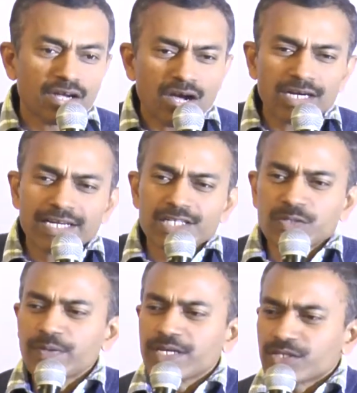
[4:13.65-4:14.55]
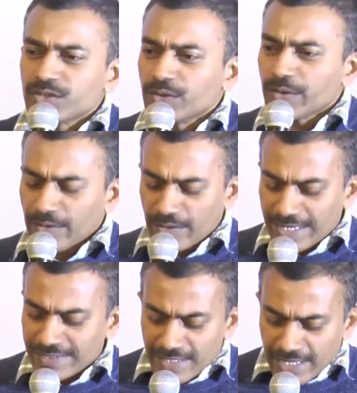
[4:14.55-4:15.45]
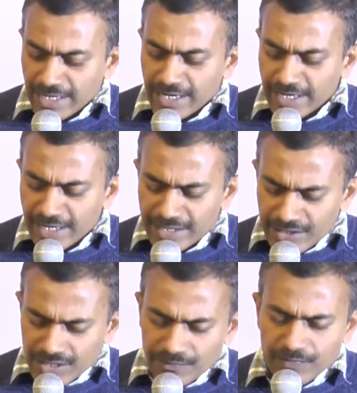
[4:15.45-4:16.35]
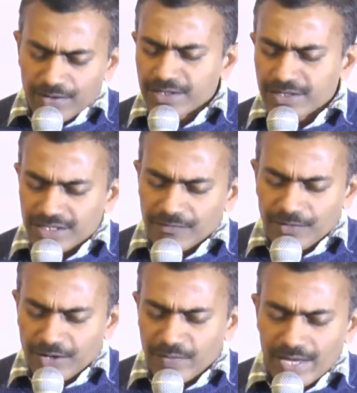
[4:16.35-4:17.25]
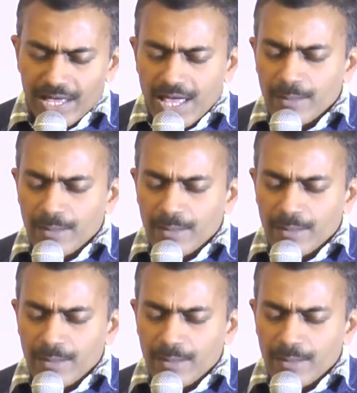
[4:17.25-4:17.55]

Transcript: God can speak to us in a different way.